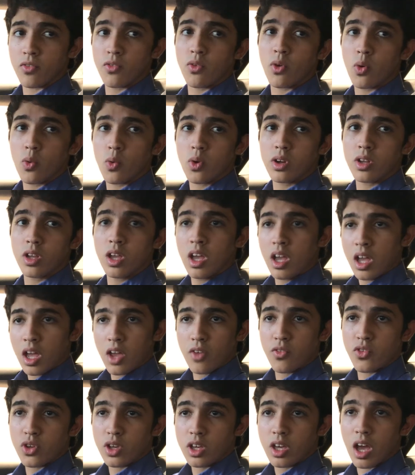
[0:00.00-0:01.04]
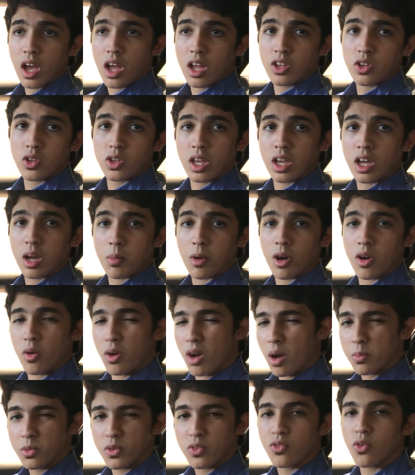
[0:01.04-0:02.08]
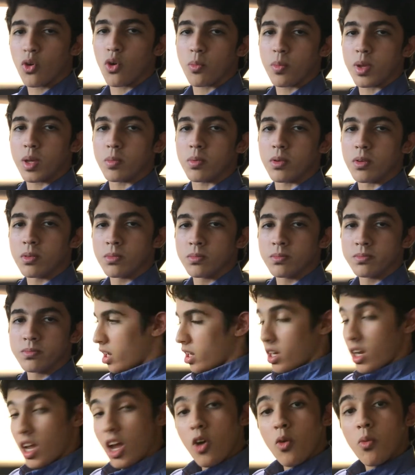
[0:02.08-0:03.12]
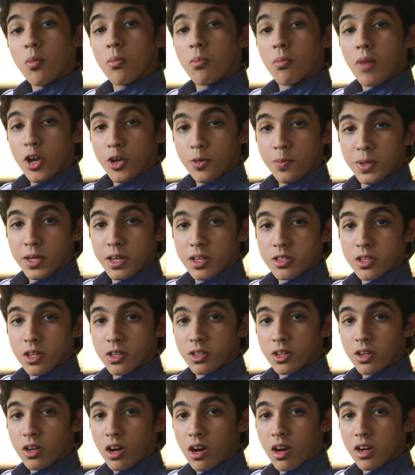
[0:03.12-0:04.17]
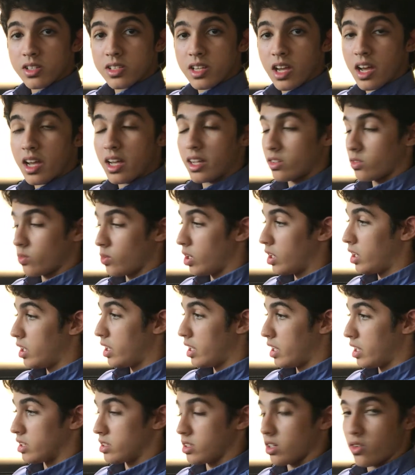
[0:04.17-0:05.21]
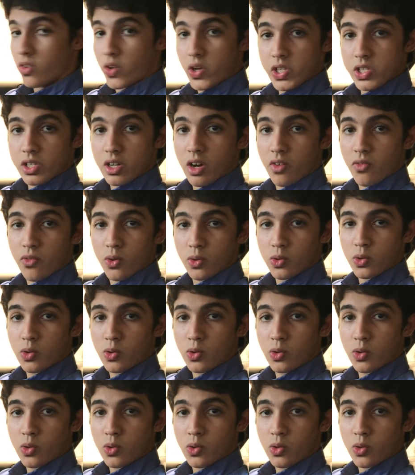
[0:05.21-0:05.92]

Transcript: forward if you can to take about up to 4 people. Now, my opinions on the car is that it really is a race car for the